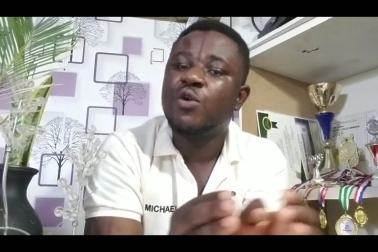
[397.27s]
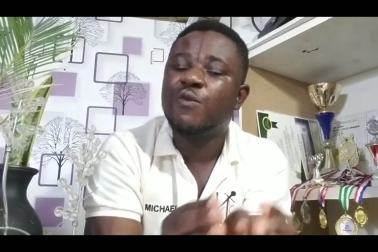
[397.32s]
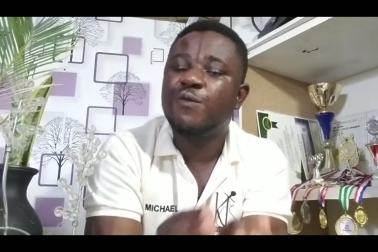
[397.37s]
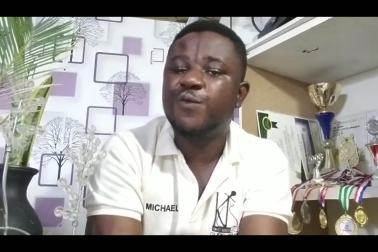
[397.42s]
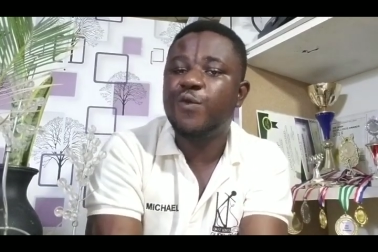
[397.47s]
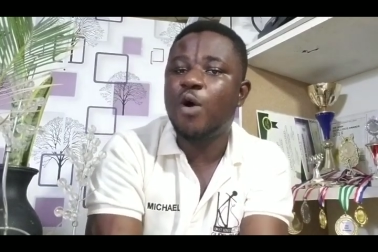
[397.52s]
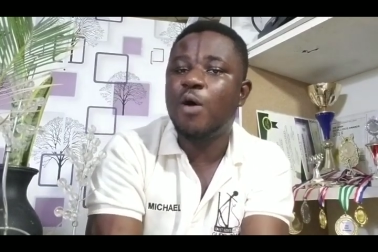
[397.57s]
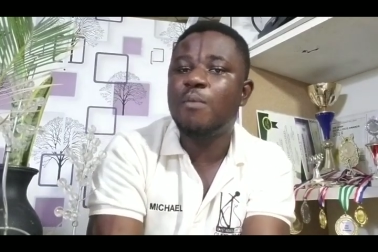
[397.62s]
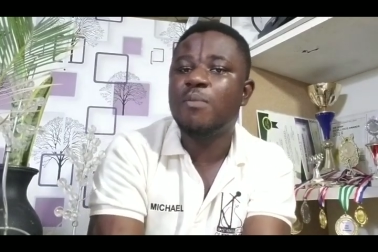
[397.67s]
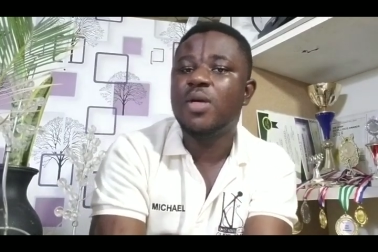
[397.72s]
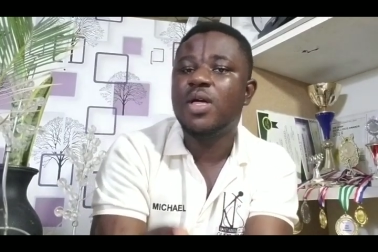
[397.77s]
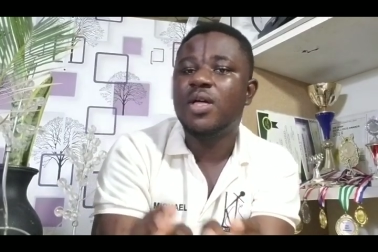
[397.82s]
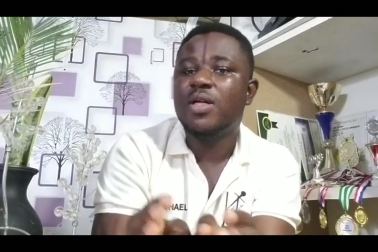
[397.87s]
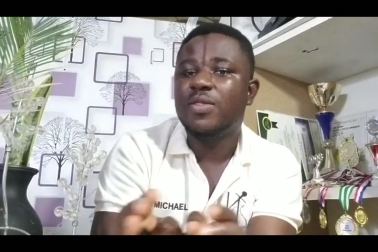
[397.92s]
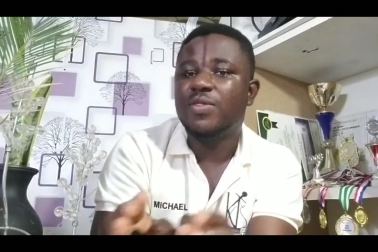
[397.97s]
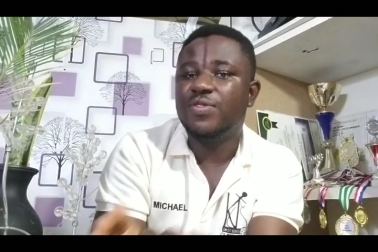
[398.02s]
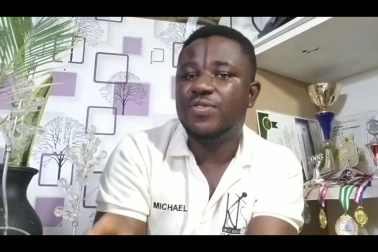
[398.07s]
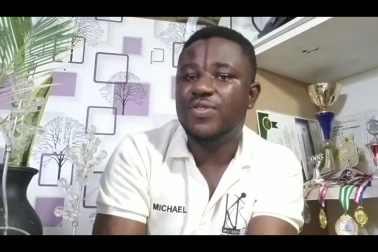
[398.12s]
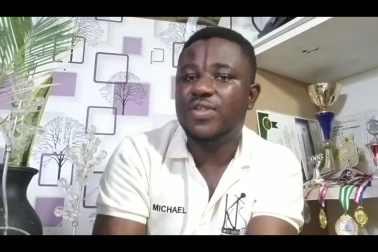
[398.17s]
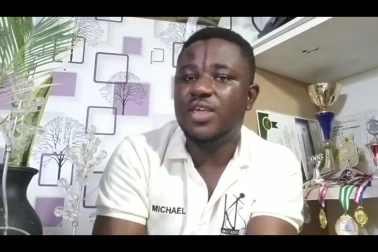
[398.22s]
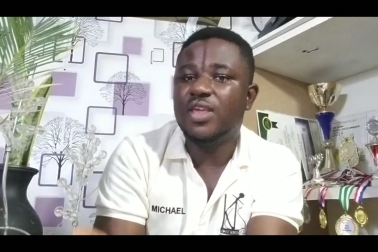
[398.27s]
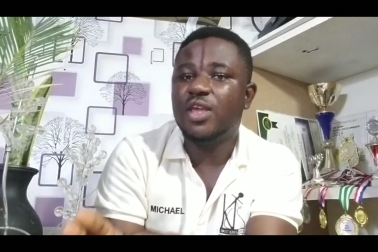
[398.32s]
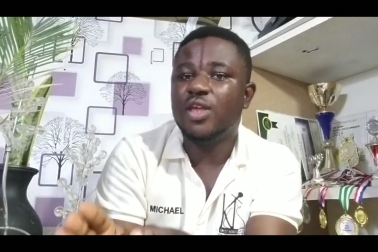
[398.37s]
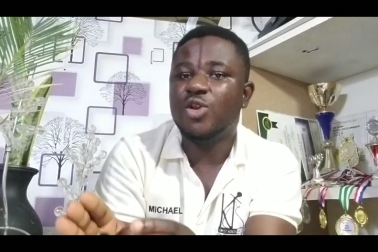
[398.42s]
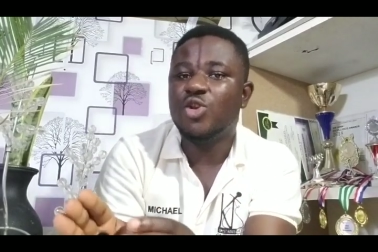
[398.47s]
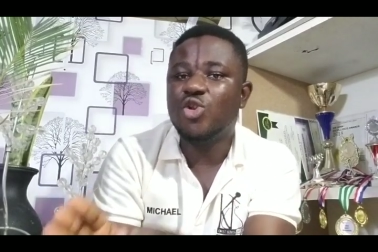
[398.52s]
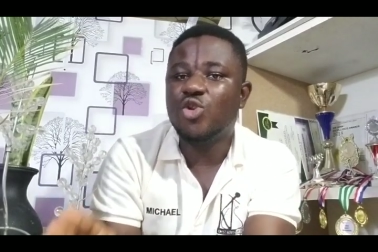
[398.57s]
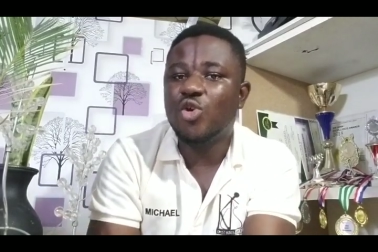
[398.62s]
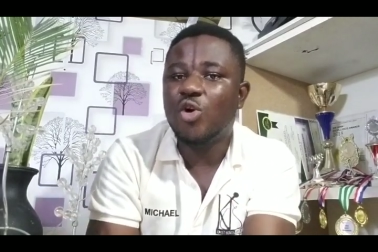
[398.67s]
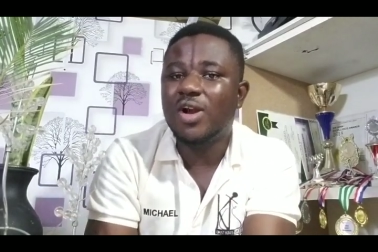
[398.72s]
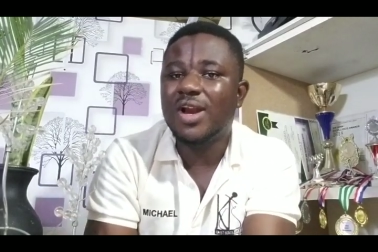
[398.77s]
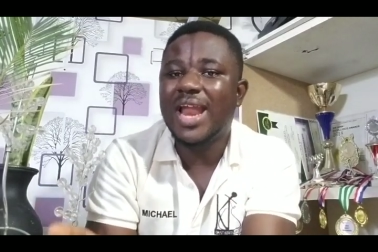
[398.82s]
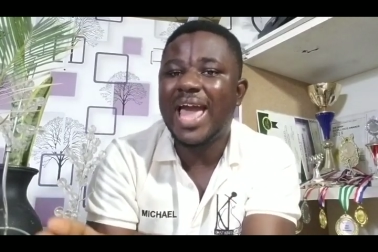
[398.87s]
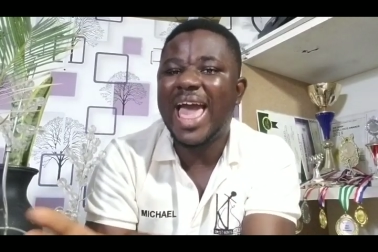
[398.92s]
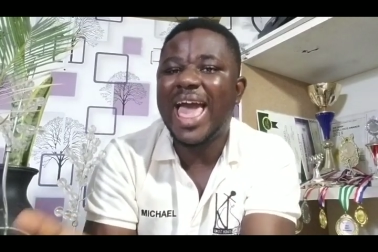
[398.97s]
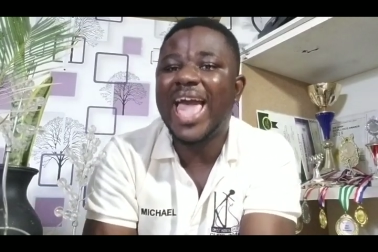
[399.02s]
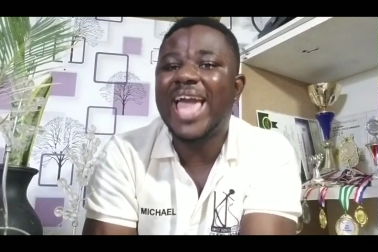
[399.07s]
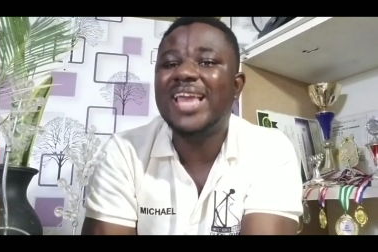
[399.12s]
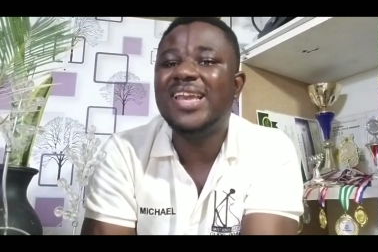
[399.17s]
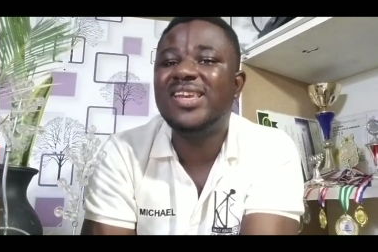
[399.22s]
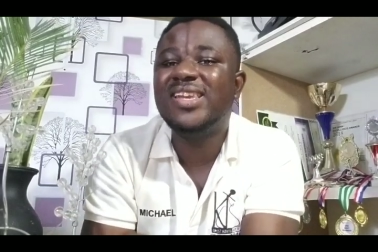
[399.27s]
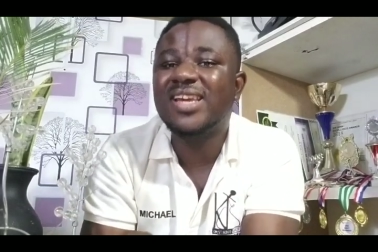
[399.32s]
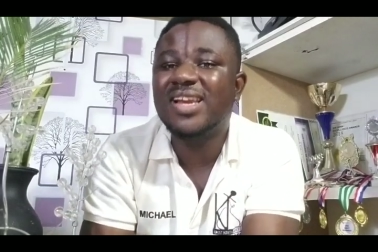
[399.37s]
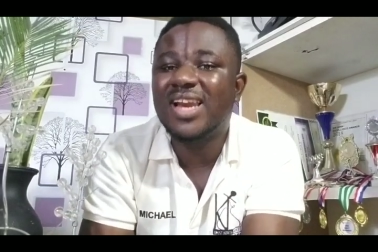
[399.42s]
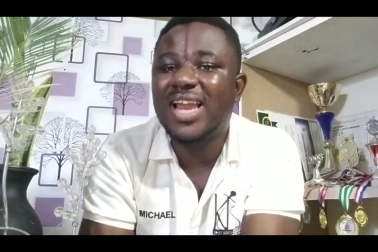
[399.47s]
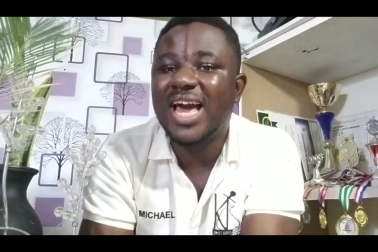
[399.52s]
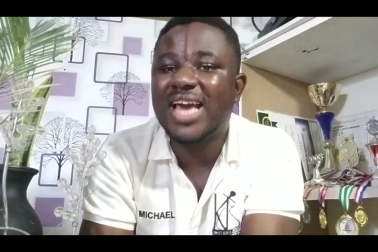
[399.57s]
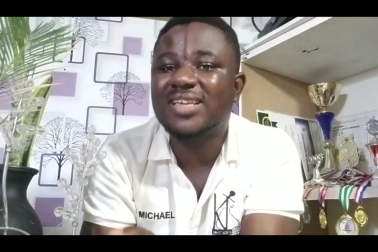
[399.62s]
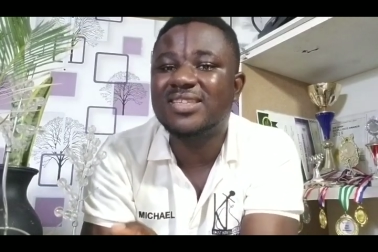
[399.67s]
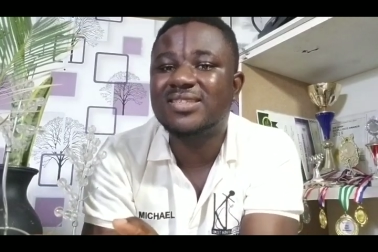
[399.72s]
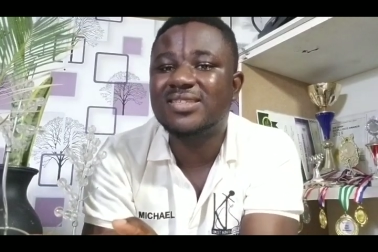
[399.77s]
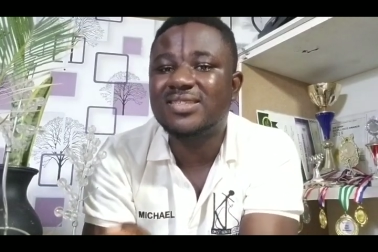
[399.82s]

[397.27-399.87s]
from the non-idealized